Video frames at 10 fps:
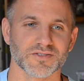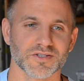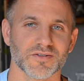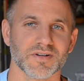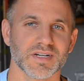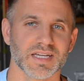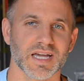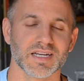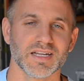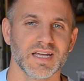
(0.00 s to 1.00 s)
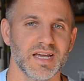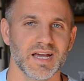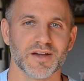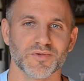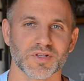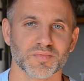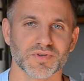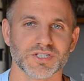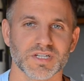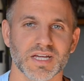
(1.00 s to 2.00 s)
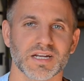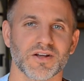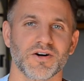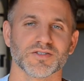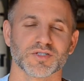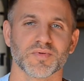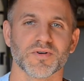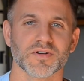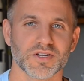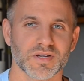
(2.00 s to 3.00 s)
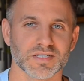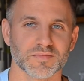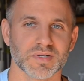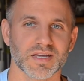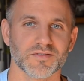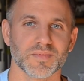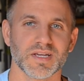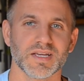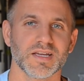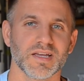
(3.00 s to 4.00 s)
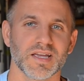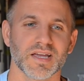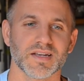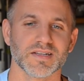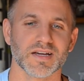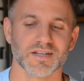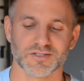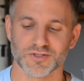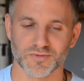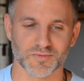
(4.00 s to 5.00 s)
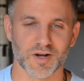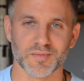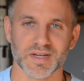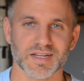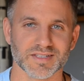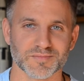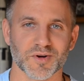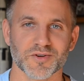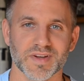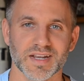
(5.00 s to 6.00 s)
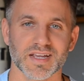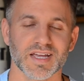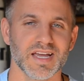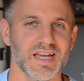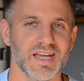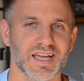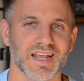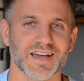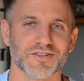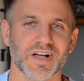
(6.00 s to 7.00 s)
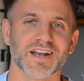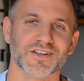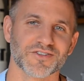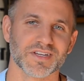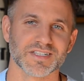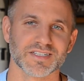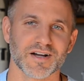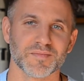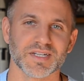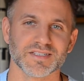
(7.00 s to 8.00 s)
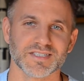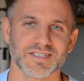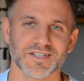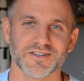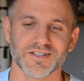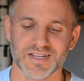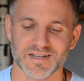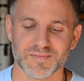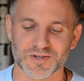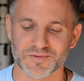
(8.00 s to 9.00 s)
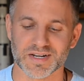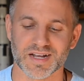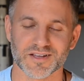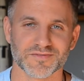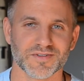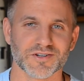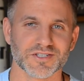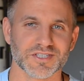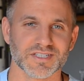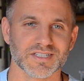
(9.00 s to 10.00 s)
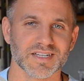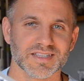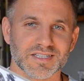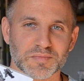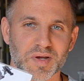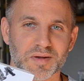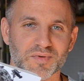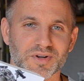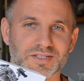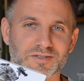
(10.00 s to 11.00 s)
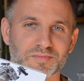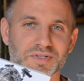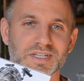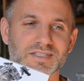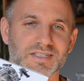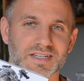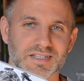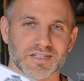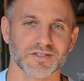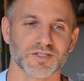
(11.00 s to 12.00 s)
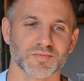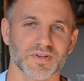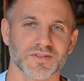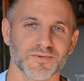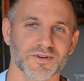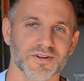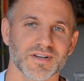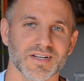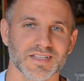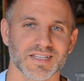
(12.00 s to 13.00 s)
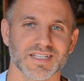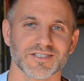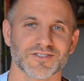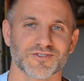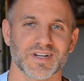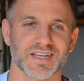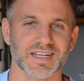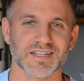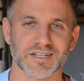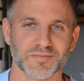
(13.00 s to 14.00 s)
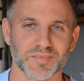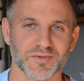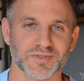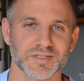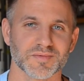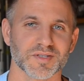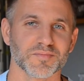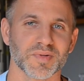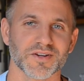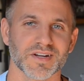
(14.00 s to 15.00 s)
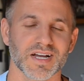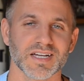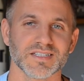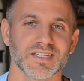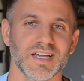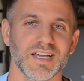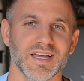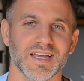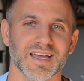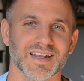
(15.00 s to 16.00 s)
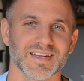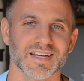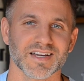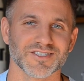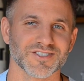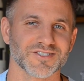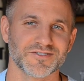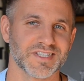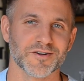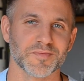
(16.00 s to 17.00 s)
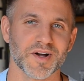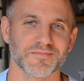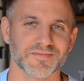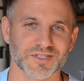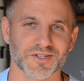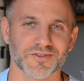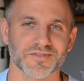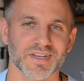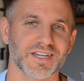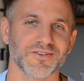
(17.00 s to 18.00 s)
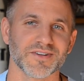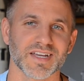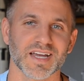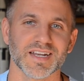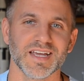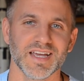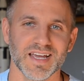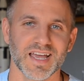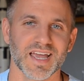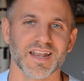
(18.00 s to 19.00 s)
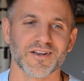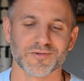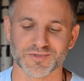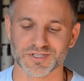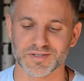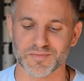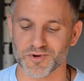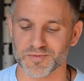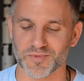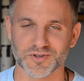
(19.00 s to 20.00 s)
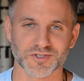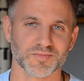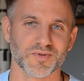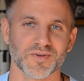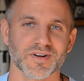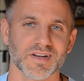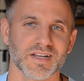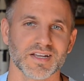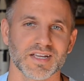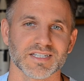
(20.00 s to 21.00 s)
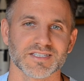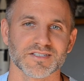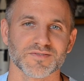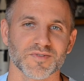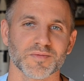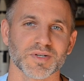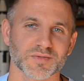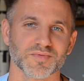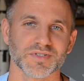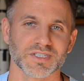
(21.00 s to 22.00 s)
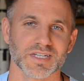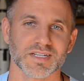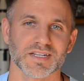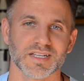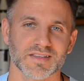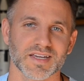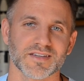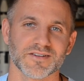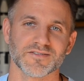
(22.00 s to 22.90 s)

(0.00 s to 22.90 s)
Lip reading: So again, I really appreciate all the support you guys have been giving me, and it's overwhelming, it's motivating, and I have a lot of good things coming still, but right now the focus is on this bad boy. So please continue to spread the word. Let's try to get it to compete with some of the bigger guys and just tear them up. So thank you again, and hope to see more and more support, because it's very much appreciated, and thank you.